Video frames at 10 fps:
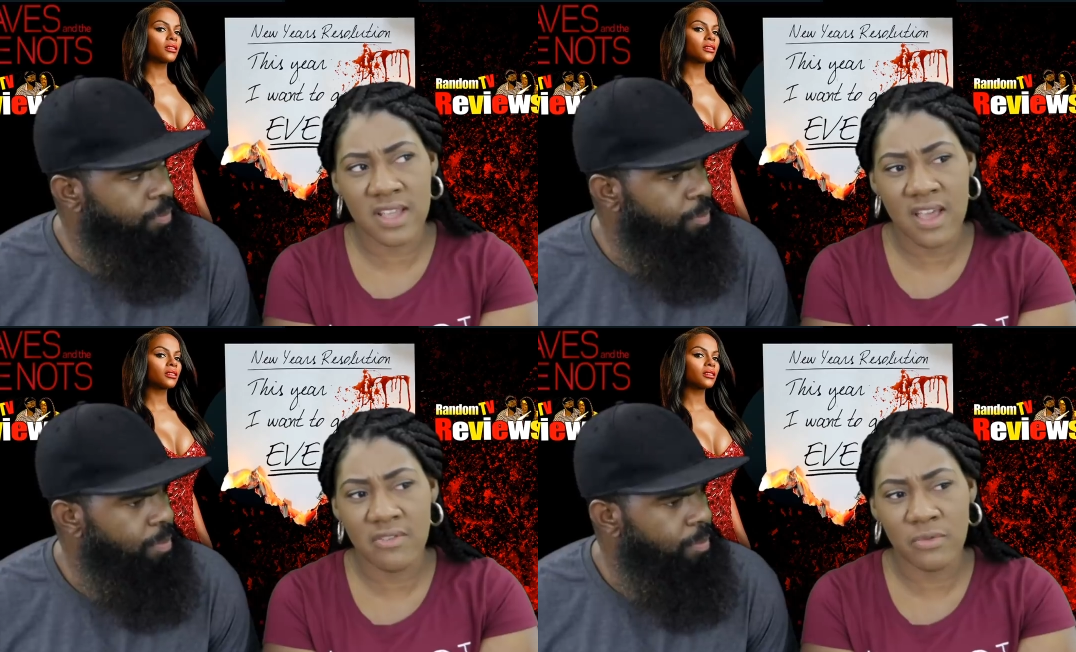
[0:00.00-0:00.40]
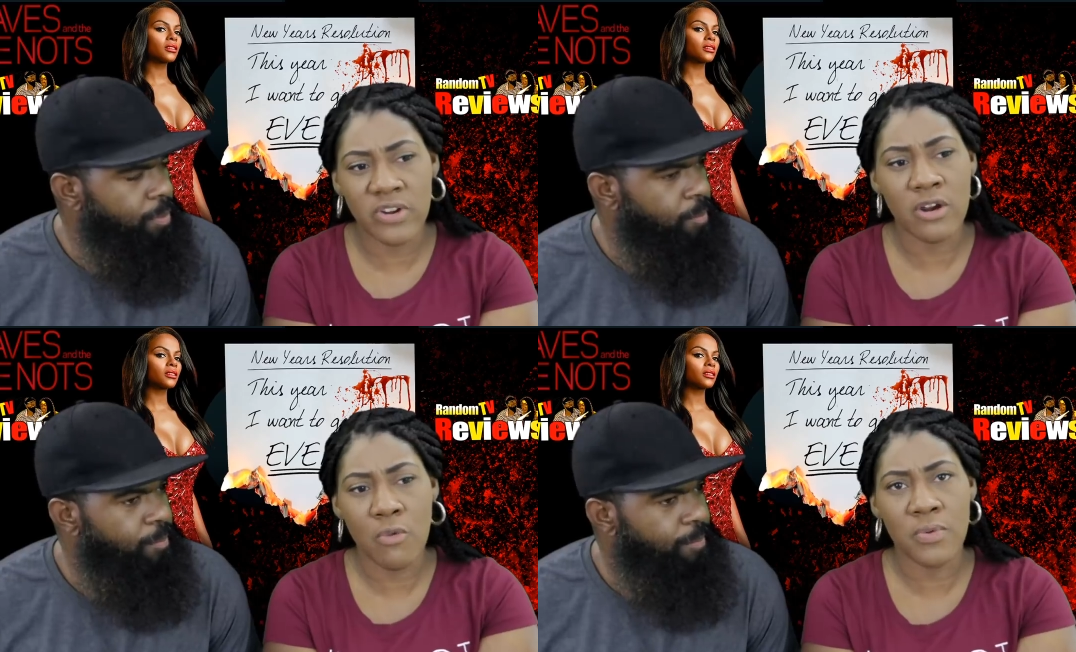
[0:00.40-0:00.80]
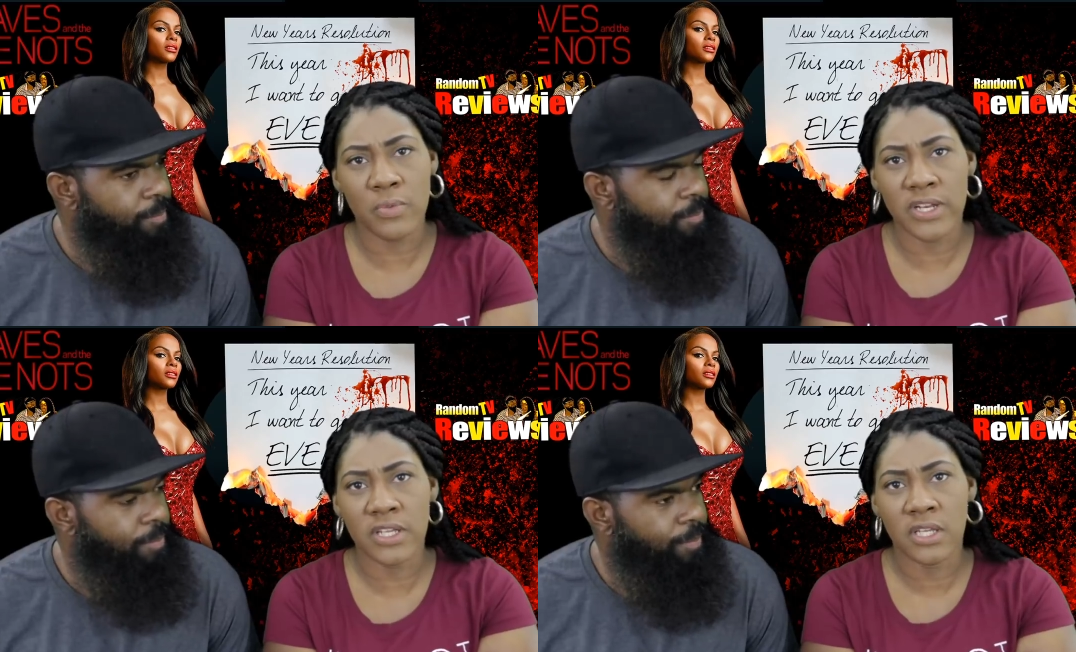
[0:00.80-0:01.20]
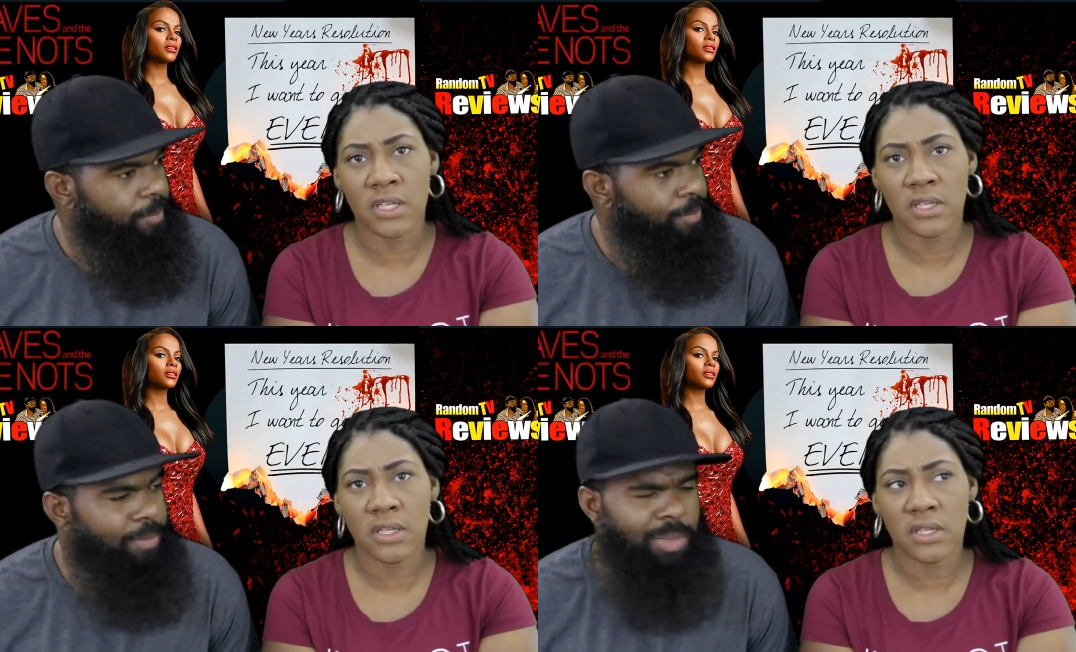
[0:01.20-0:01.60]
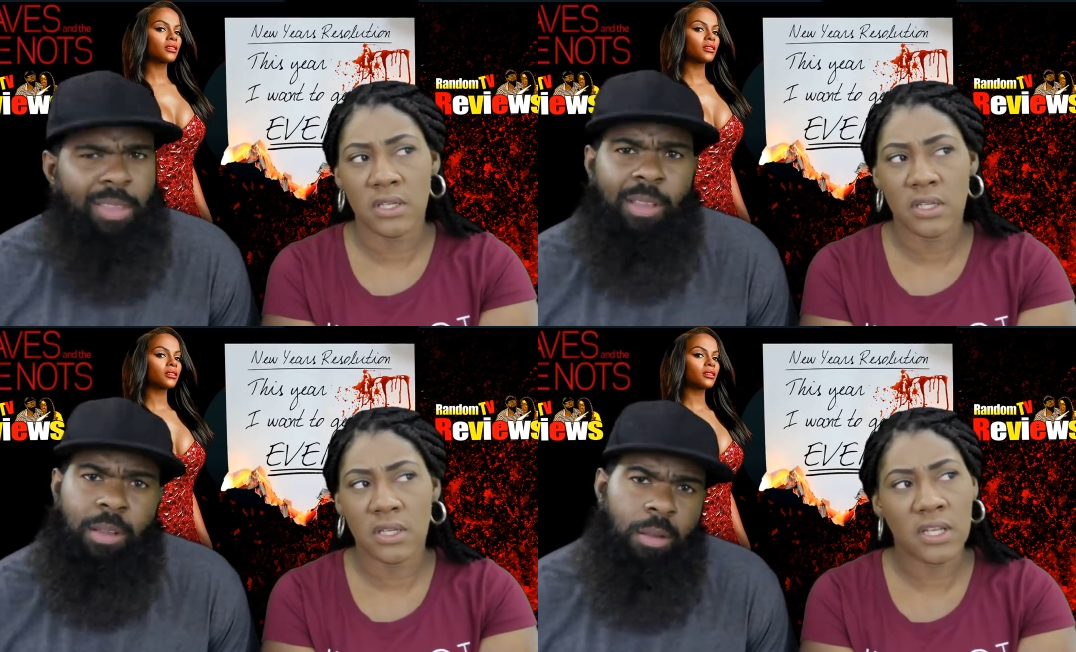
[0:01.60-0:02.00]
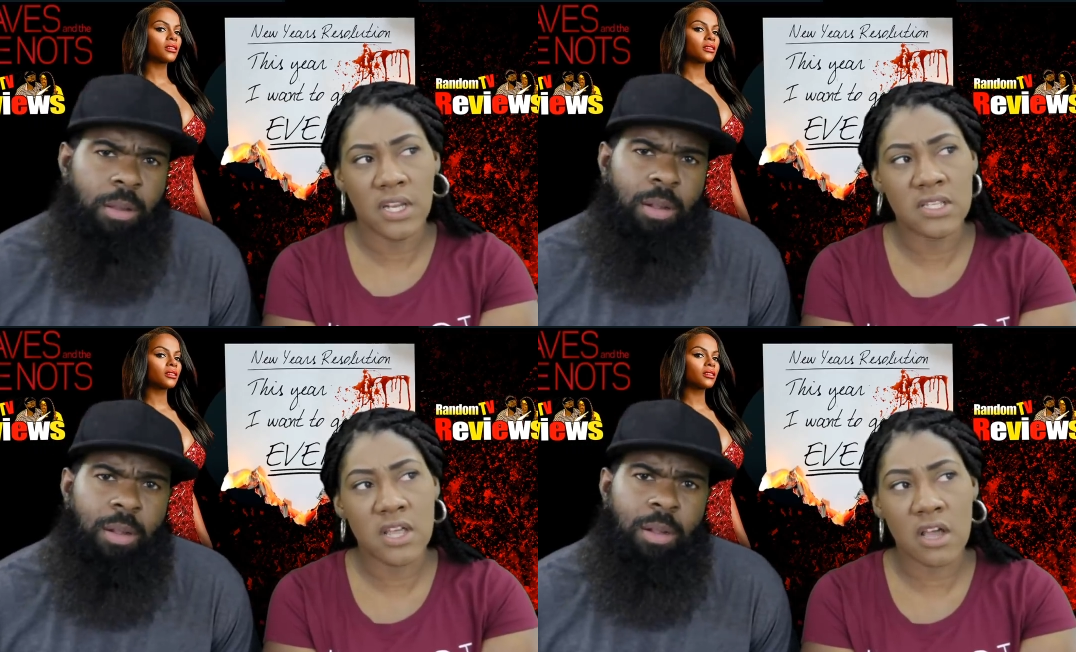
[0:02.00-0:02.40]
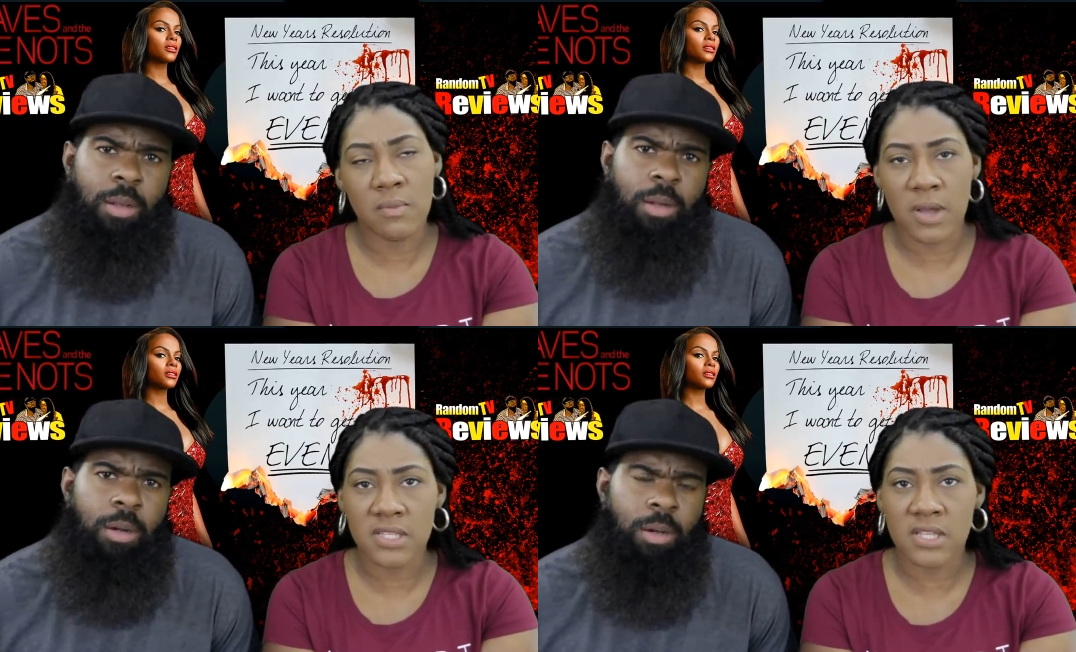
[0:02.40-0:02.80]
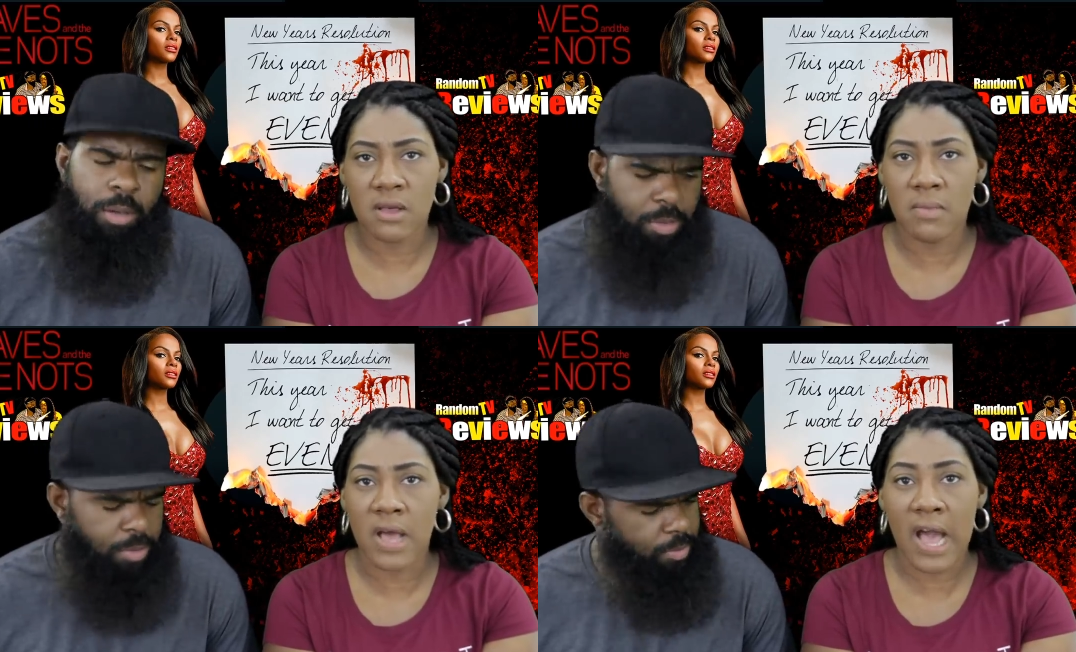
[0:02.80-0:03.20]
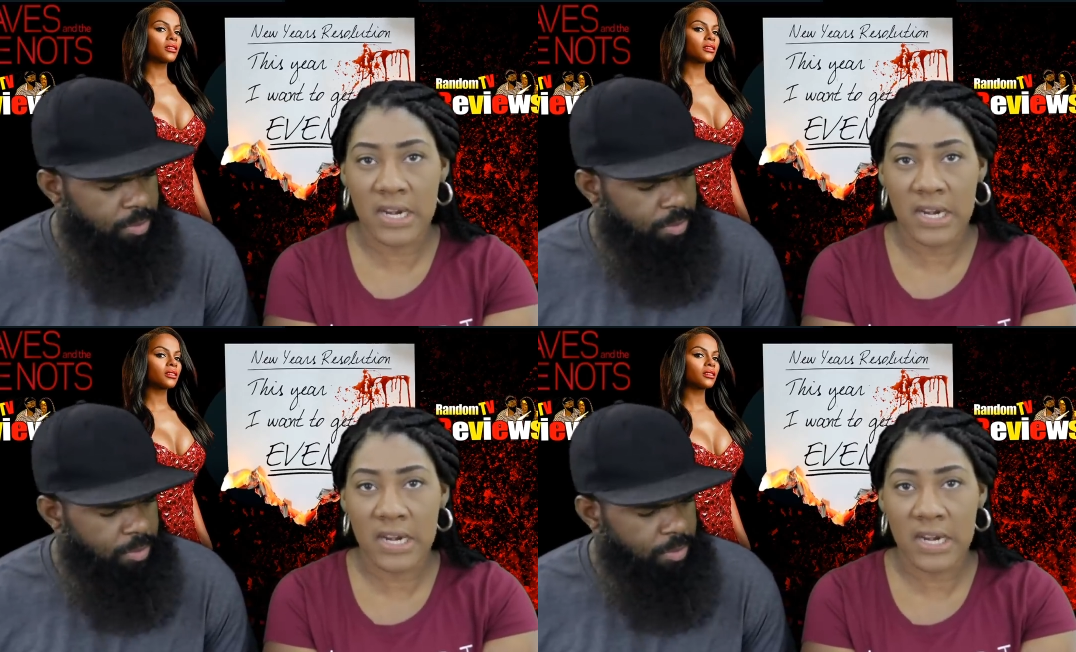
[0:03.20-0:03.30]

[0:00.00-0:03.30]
Speaker 1: that they have, and we're open with it. And they're talking about some,